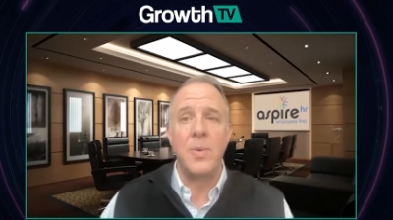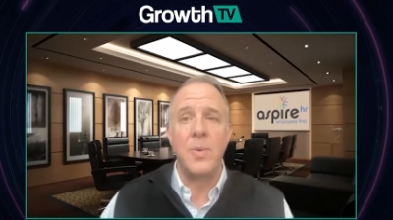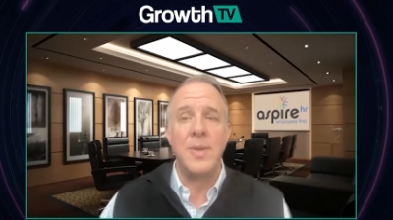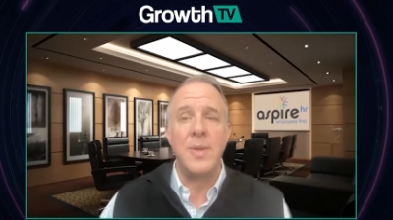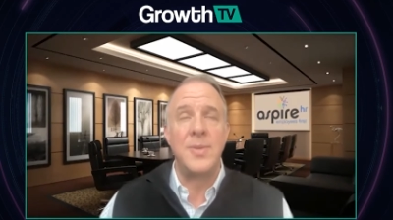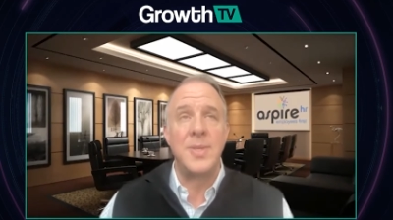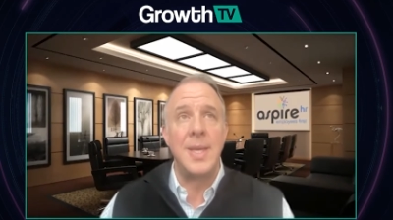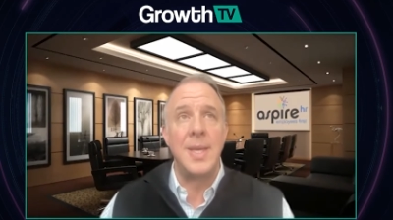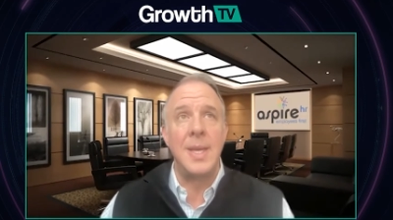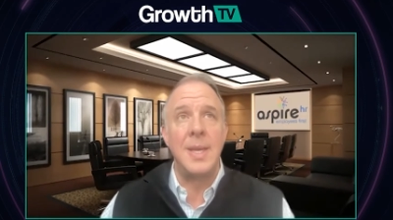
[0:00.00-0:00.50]

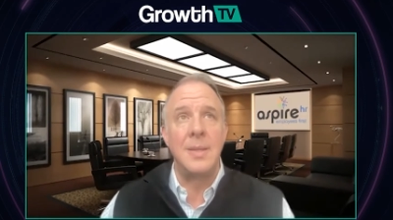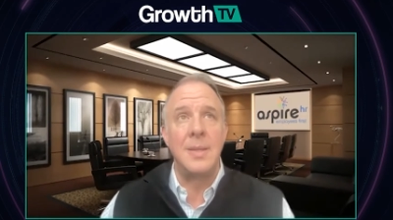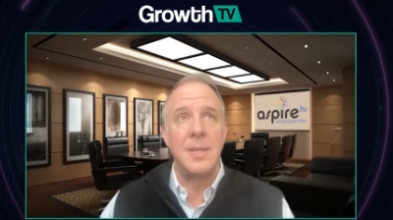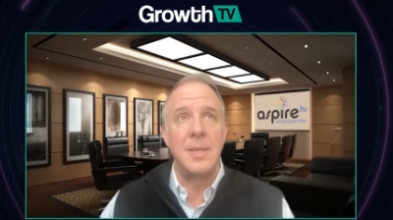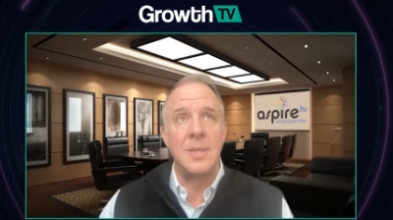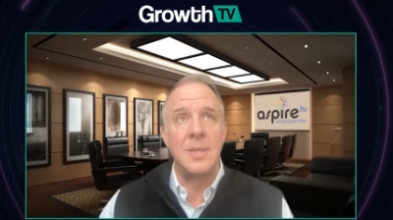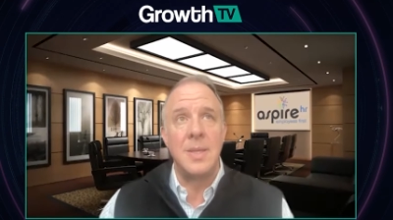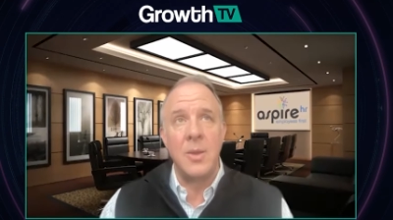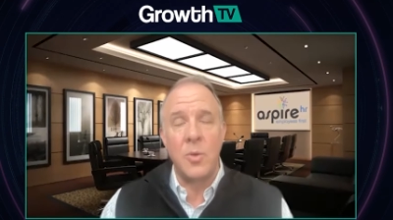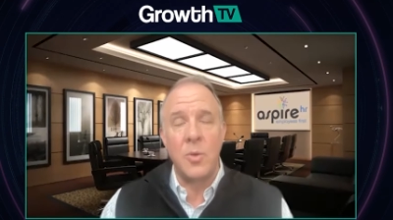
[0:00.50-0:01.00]
we've seen
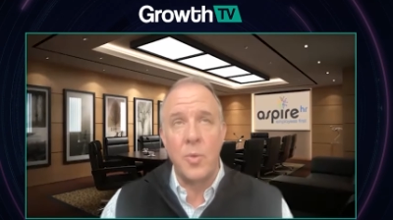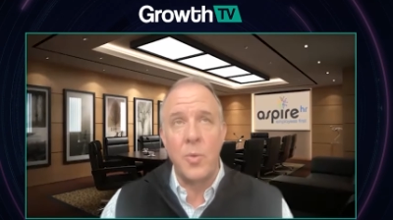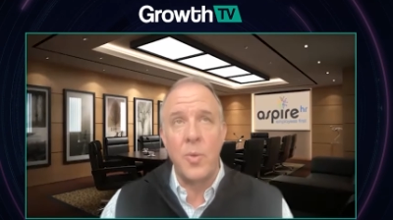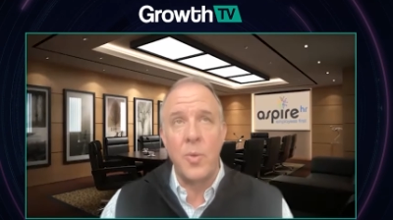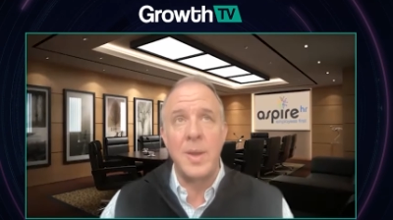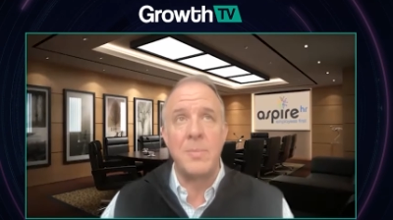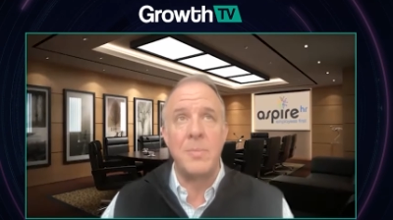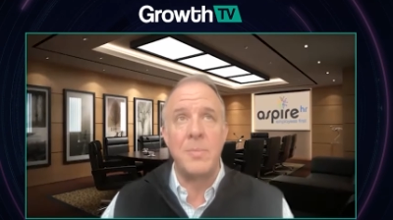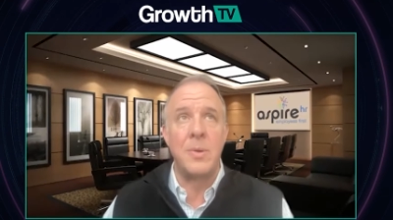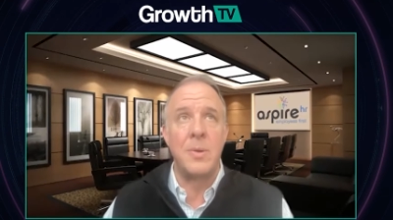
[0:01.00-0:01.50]
this
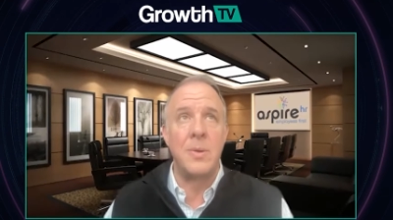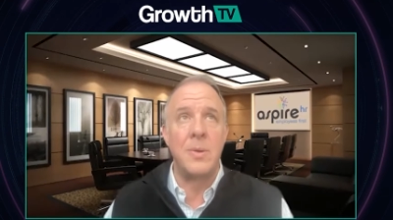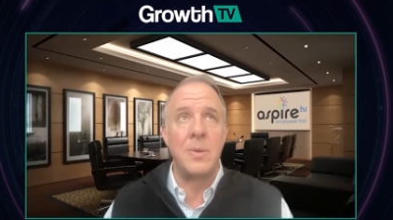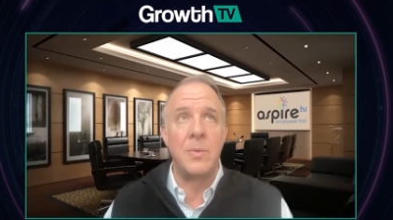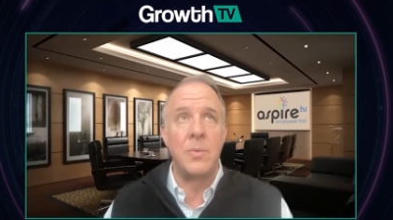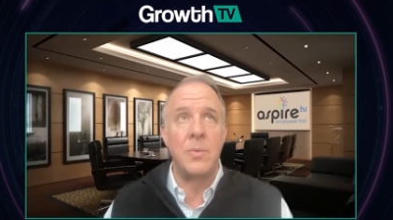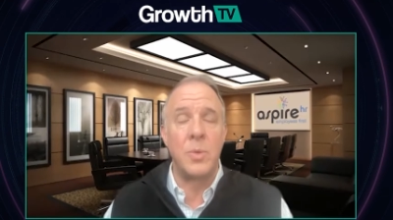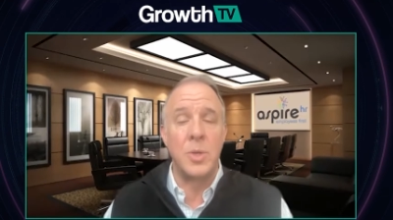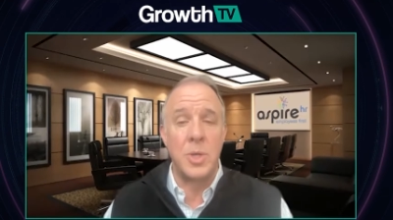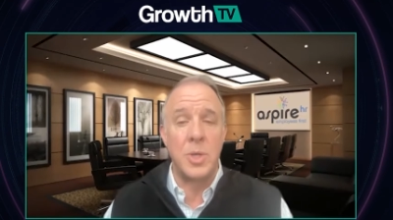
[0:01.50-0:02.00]

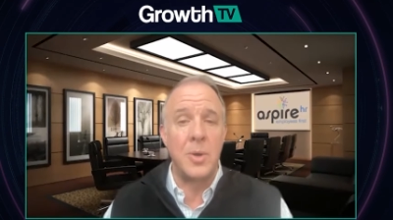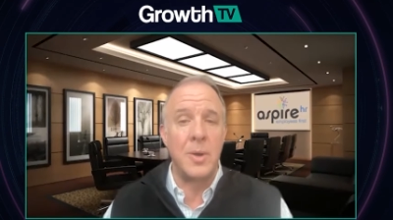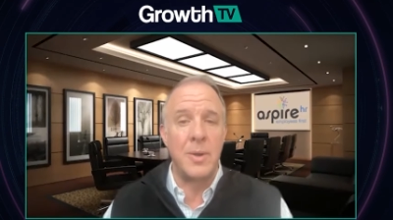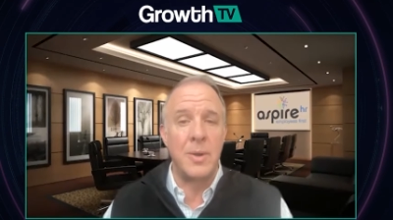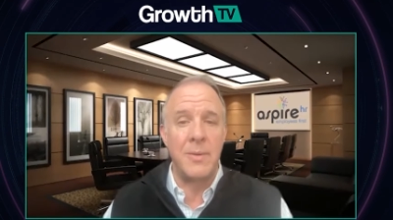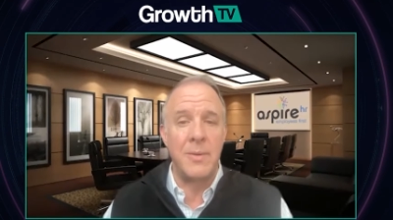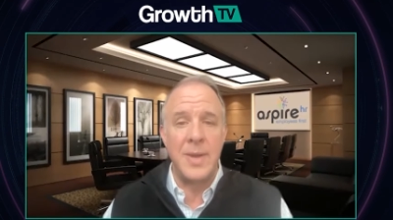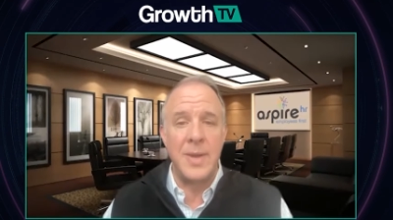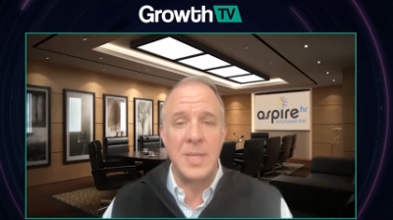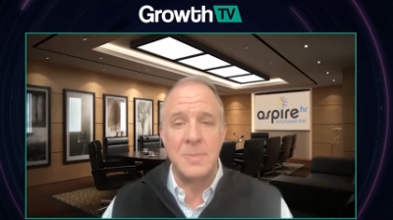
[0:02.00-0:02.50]
incredible return
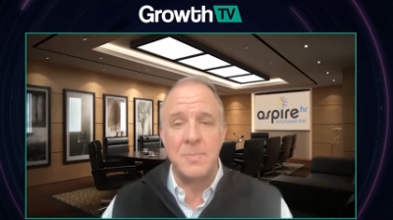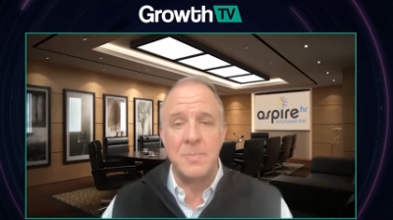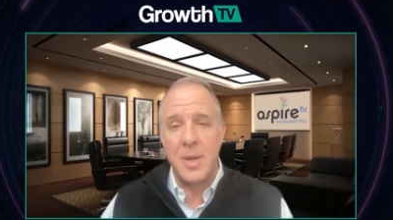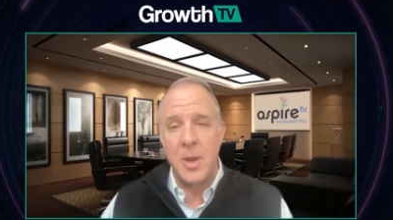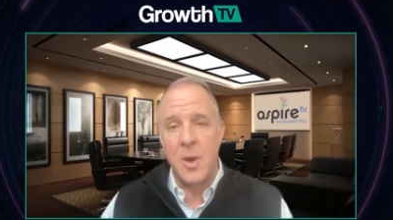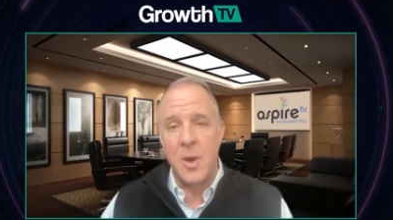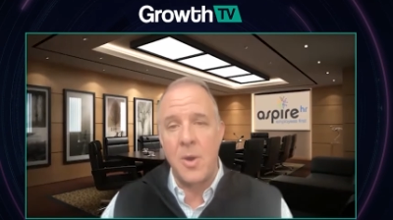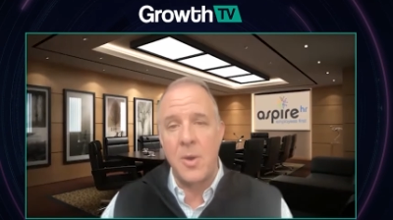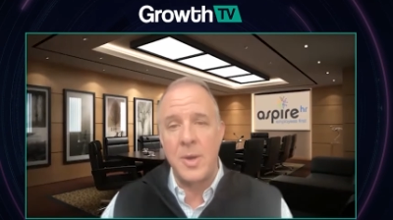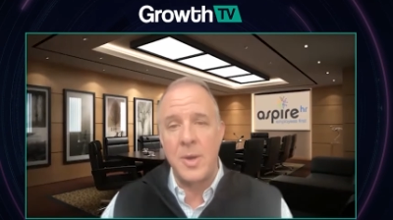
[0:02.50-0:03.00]
on
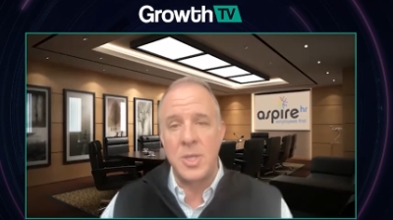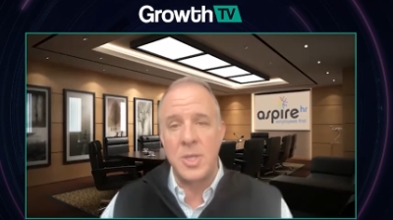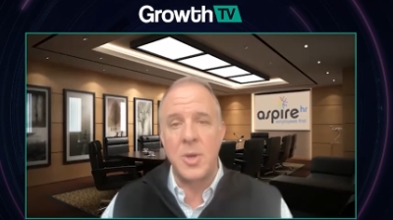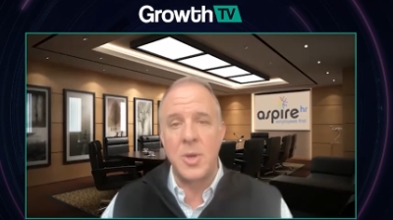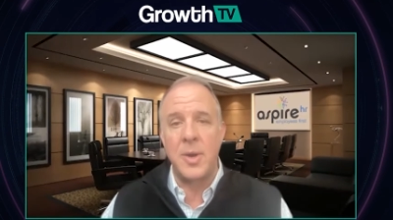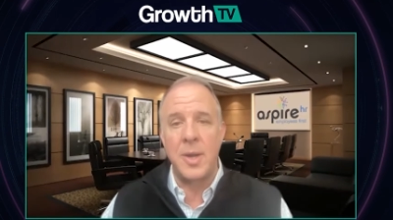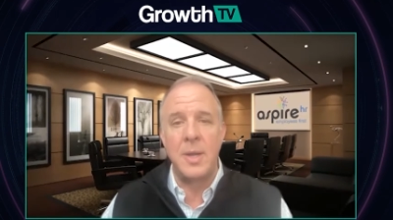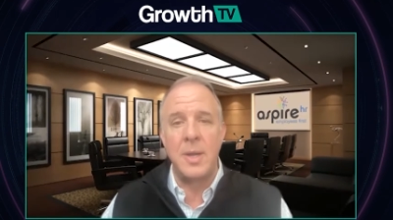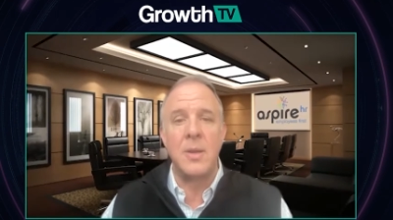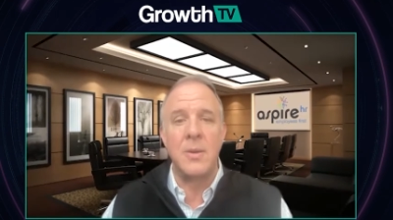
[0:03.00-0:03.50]
investment already
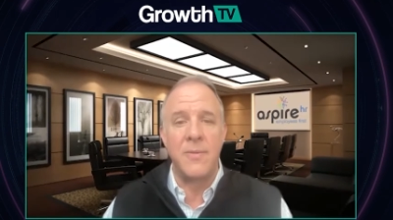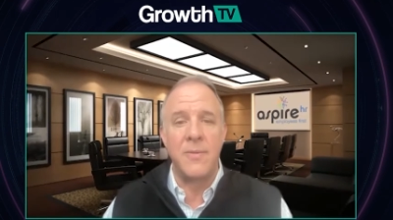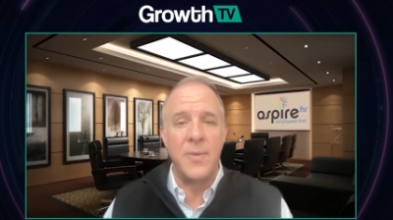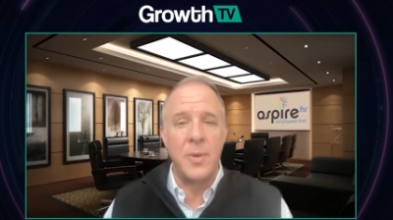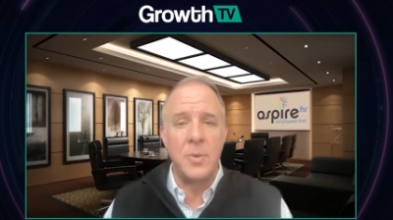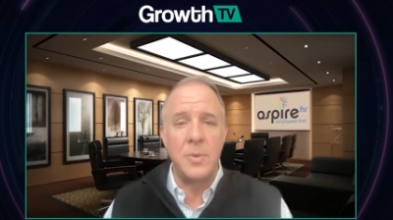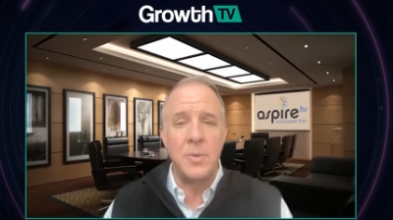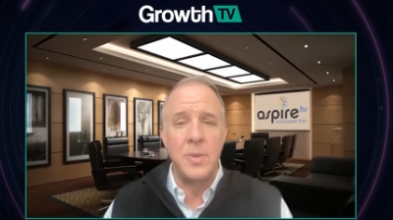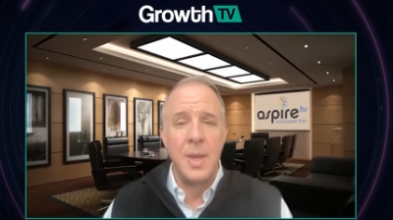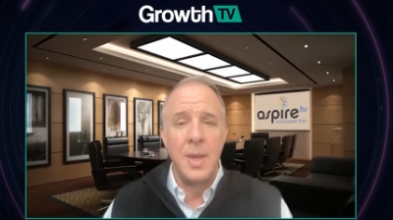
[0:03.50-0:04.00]
starting to
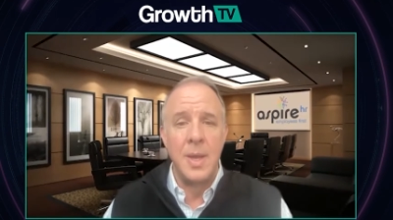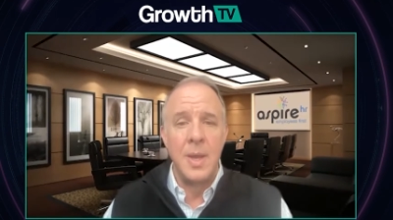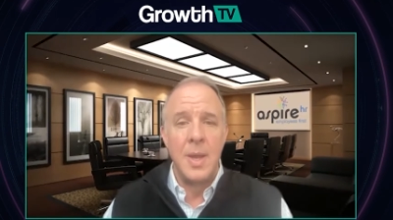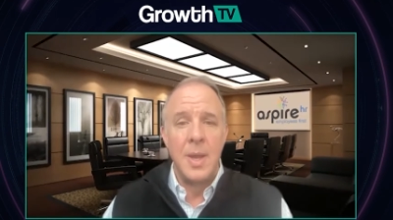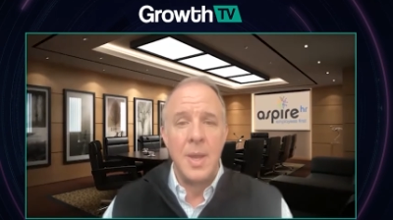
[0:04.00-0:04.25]
unfold,